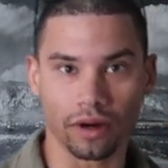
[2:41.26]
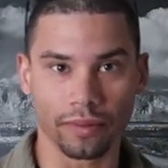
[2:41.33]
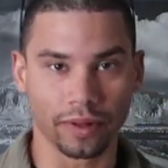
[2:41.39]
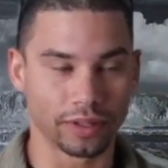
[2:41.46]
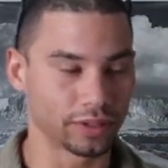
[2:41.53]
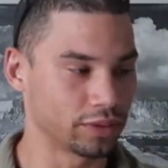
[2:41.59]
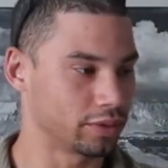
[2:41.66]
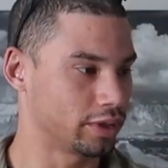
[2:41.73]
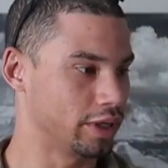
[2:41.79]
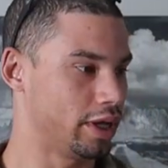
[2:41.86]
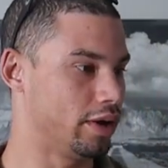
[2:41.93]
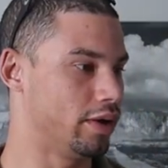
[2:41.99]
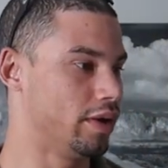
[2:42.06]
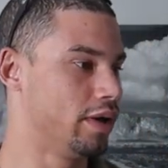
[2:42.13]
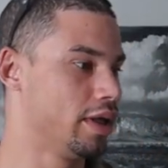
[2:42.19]
hardware store, you
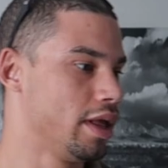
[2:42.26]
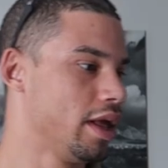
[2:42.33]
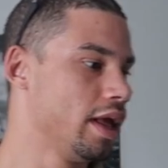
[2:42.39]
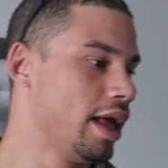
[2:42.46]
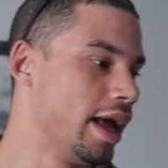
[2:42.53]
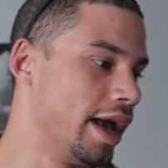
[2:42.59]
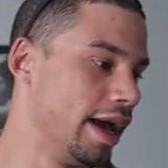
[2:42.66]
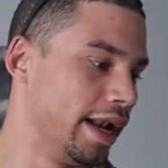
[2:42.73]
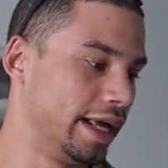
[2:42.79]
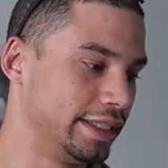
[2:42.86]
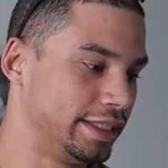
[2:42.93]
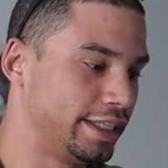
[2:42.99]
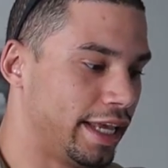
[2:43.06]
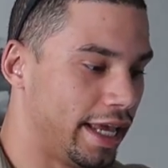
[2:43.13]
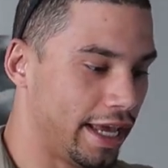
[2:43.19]
know, and I
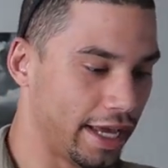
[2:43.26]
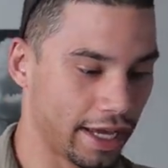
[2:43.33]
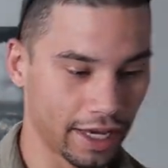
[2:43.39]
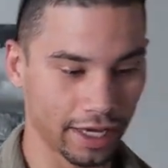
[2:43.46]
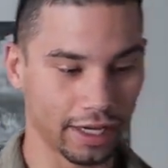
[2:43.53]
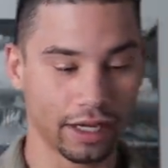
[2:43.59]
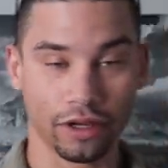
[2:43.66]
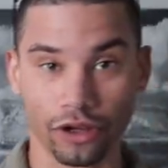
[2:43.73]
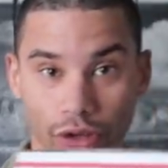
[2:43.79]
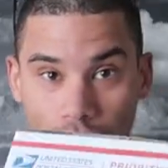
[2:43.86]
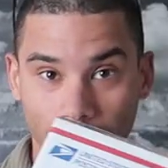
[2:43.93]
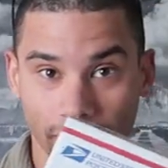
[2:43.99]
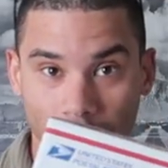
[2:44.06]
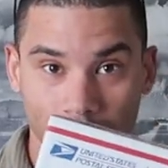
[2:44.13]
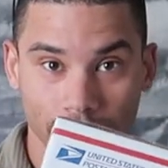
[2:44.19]
see
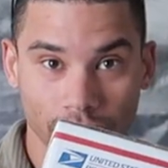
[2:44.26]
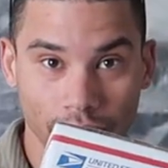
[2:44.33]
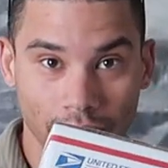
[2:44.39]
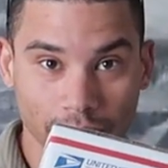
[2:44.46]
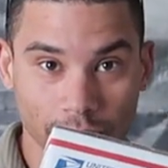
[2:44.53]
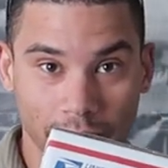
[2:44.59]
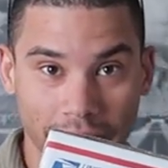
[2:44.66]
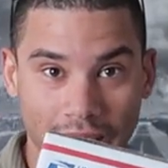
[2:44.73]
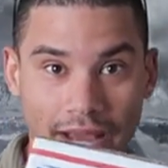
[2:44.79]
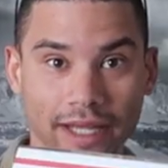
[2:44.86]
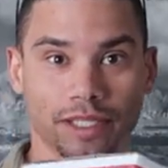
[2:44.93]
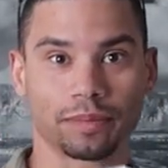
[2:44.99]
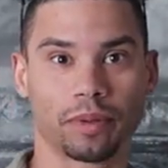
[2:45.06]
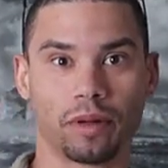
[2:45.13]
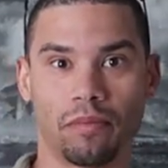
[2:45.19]

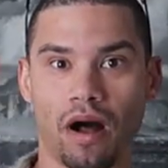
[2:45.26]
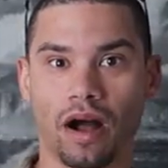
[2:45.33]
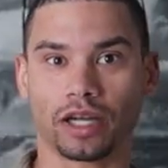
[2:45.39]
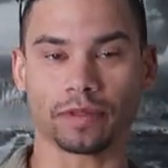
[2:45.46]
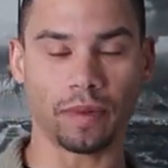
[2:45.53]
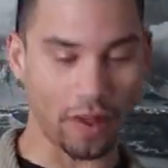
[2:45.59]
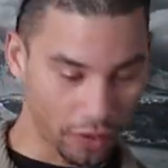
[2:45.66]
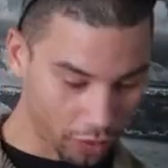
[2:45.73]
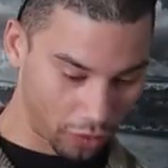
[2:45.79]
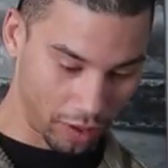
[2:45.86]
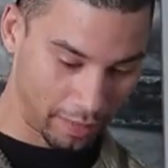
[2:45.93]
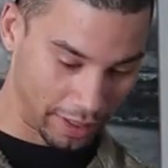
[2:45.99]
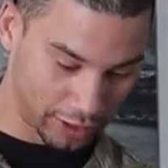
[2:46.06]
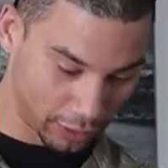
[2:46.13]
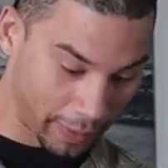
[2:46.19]
USPS put a box by the
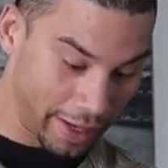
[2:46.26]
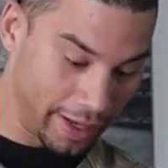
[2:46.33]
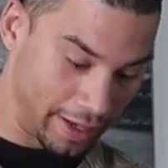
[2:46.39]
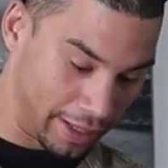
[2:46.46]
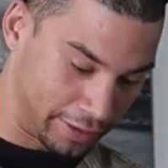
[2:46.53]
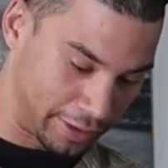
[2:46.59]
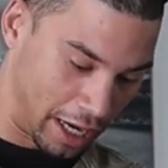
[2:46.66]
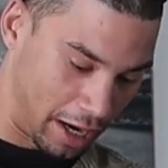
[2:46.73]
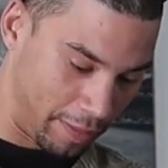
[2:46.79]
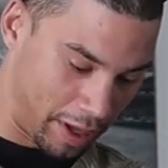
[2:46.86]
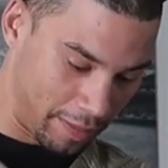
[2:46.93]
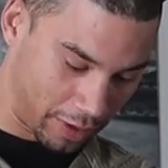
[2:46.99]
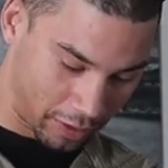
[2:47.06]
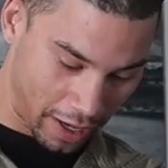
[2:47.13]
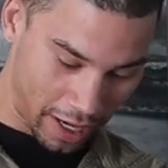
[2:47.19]
door. I'm like, sweet, that's gotta
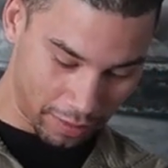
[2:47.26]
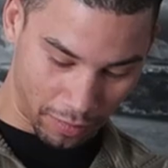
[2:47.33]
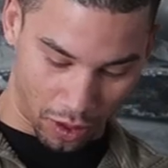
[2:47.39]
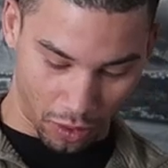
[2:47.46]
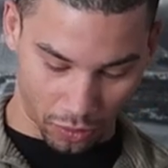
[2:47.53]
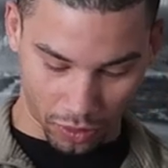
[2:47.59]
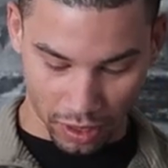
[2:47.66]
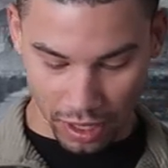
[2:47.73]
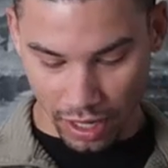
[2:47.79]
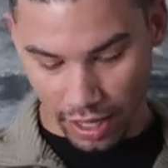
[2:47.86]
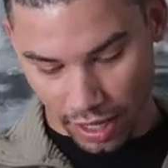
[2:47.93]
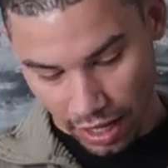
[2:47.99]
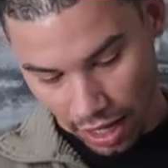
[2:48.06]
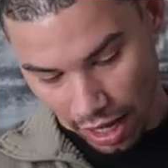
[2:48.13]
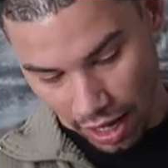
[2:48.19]
be my crank bolt.
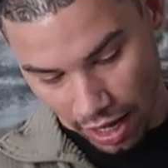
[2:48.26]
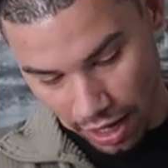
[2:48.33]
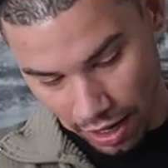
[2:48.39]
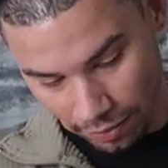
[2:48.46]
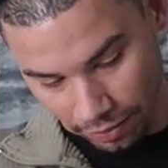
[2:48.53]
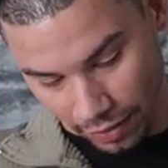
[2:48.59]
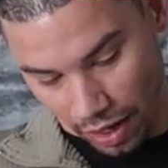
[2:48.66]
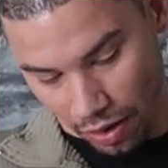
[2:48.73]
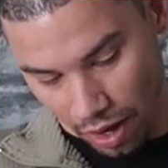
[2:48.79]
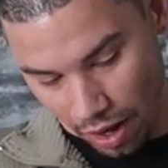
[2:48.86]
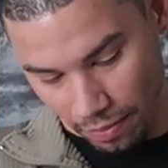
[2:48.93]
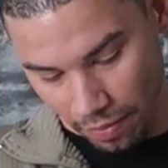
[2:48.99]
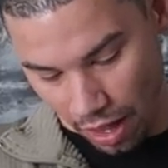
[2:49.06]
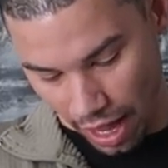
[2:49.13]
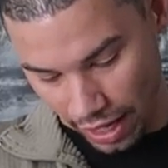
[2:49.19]

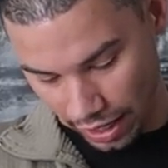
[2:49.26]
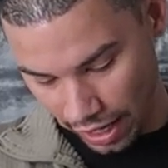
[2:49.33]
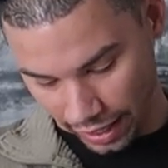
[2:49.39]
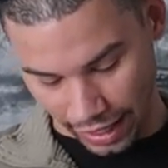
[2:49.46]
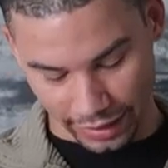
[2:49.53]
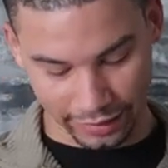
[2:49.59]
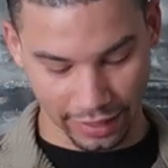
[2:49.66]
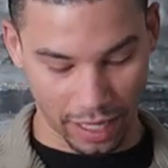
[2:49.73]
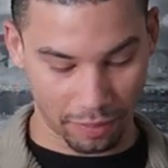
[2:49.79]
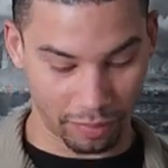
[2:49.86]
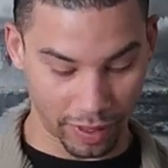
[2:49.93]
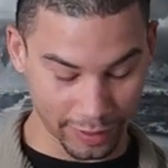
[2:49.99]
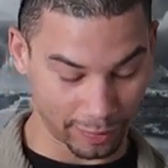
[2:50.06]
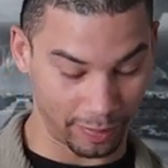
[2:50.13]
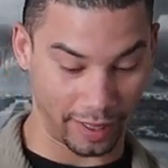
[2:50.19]
I can't say I'm
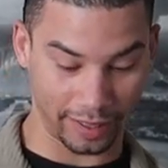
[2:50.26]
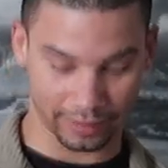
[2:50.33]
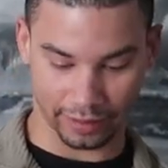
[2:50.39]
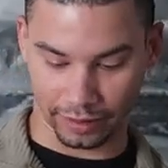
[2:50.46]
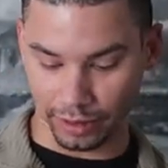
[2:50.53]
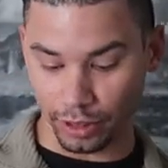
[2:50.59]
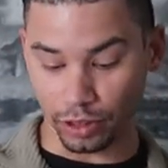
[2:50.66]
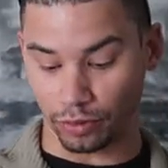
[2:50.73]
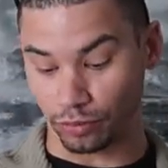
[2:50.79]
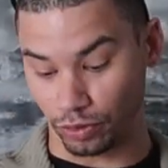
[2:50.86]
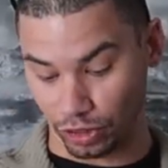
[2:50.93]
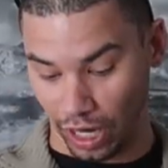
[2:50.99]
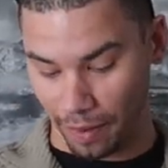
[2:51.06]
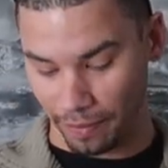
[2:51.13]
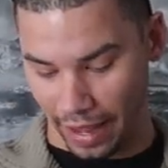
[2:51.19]
pissed, because this is from
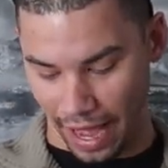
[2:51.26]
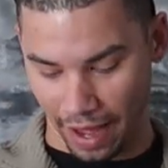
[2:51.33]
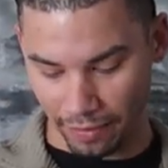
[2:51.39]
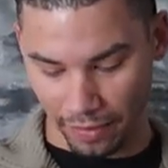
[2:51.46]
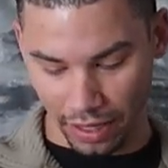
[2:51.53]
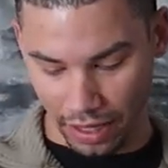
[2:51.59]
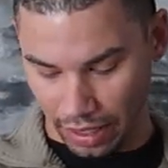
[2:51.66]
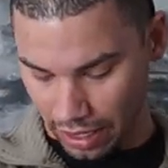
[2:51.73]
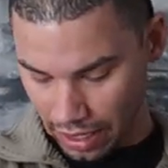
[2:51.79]
Shop Bap,